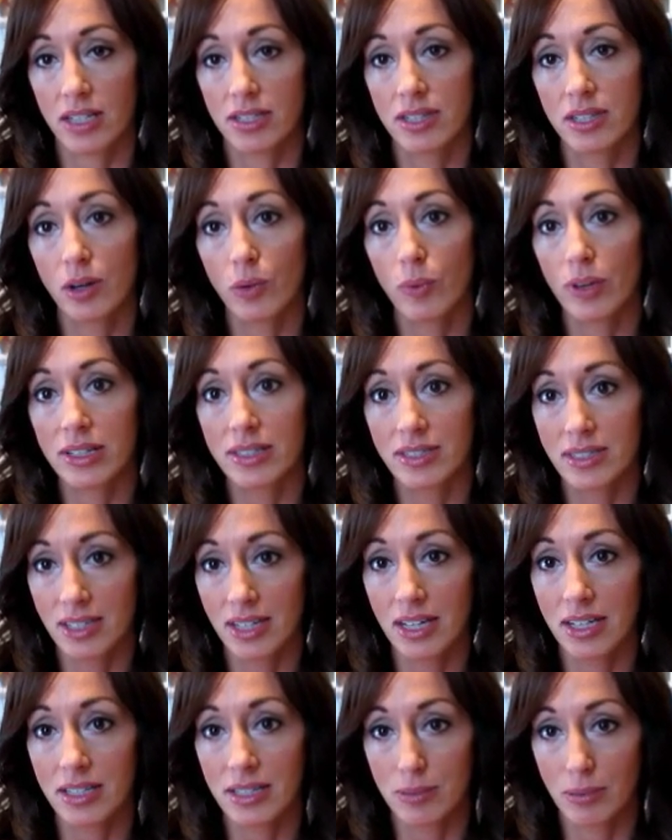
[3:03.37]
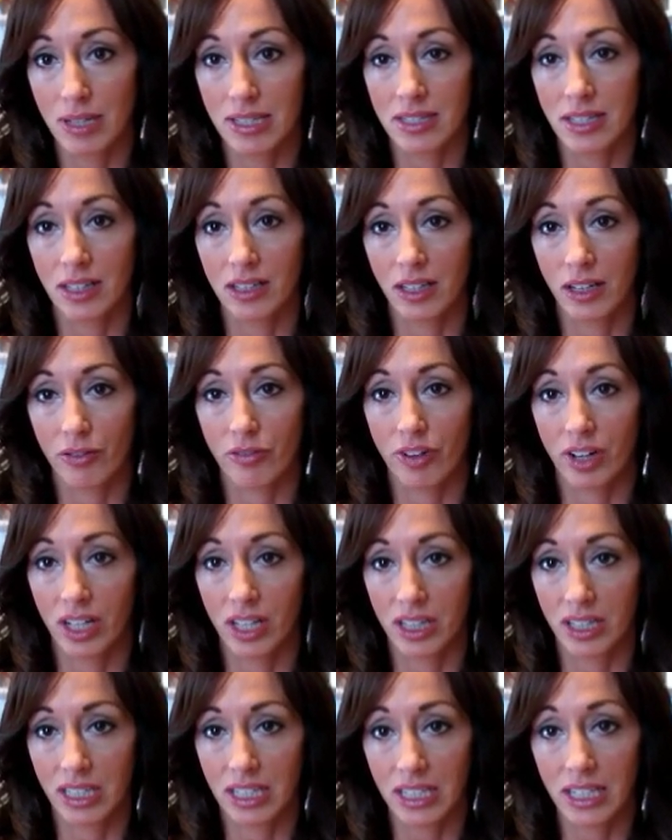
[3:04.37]
So Wednesday is basically for
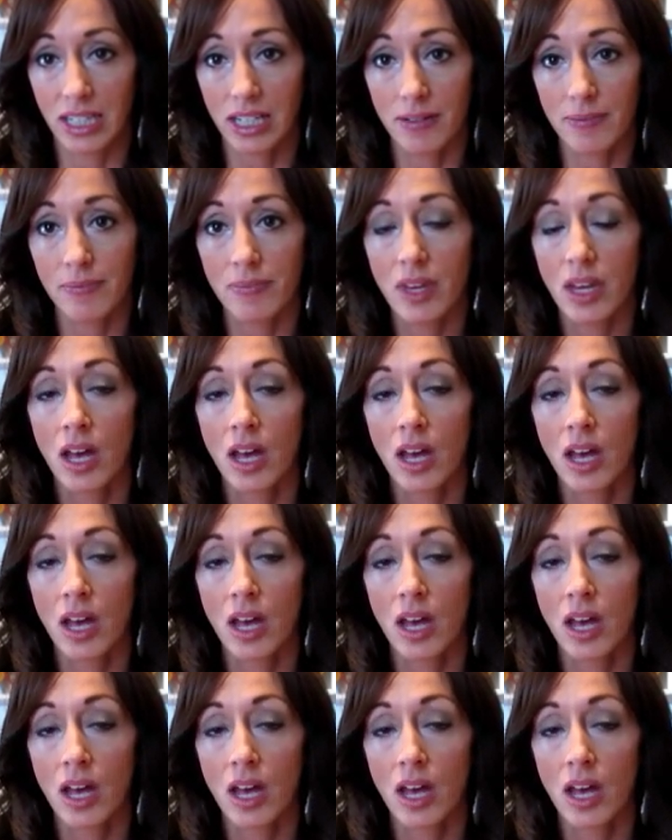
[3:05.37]
cleaning.